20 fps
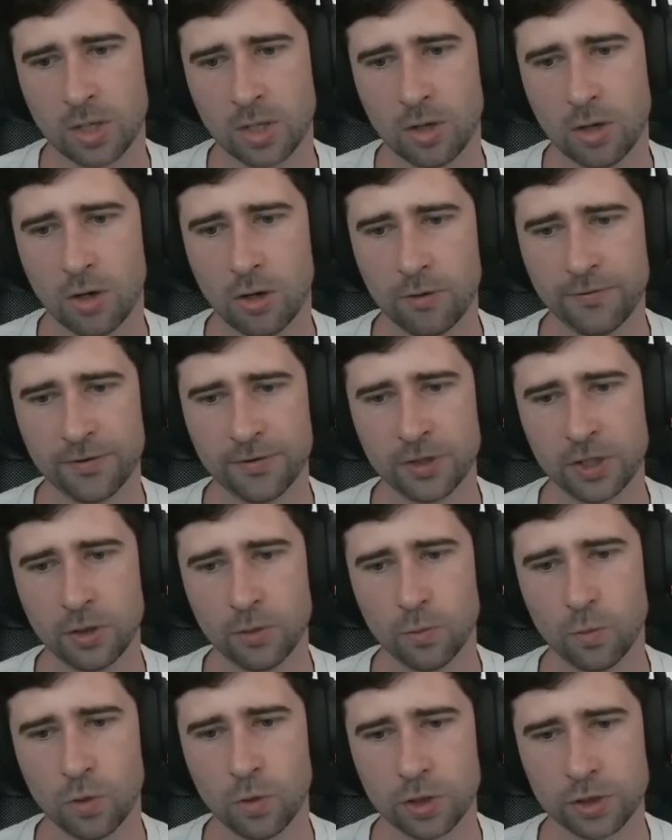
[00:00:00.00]
Often you
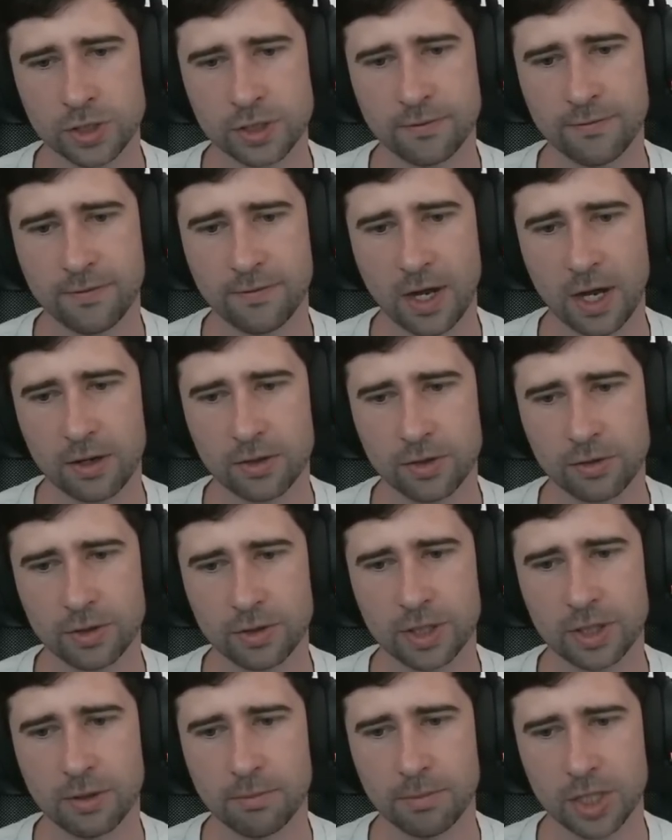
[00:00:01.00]
want to
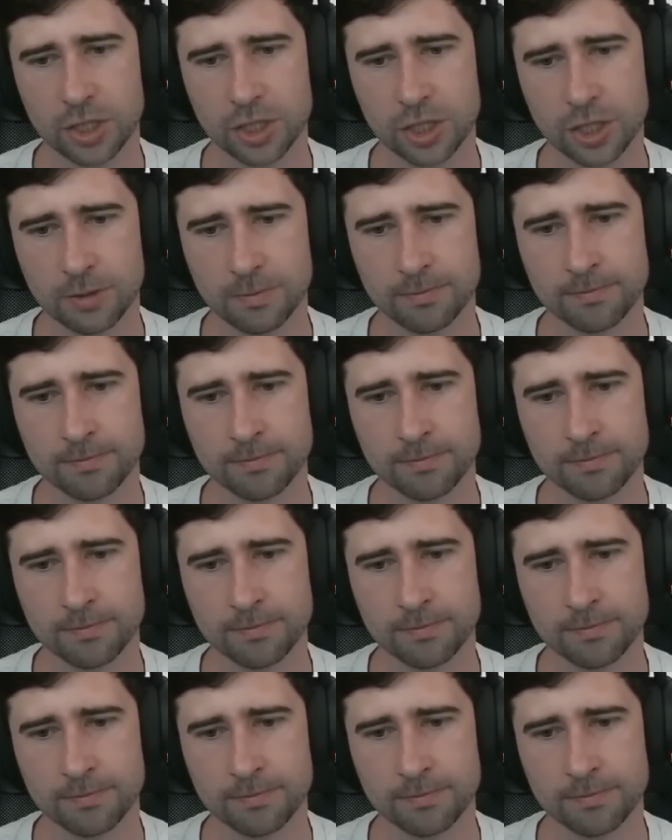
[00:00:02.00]
Valkyrie the bishop.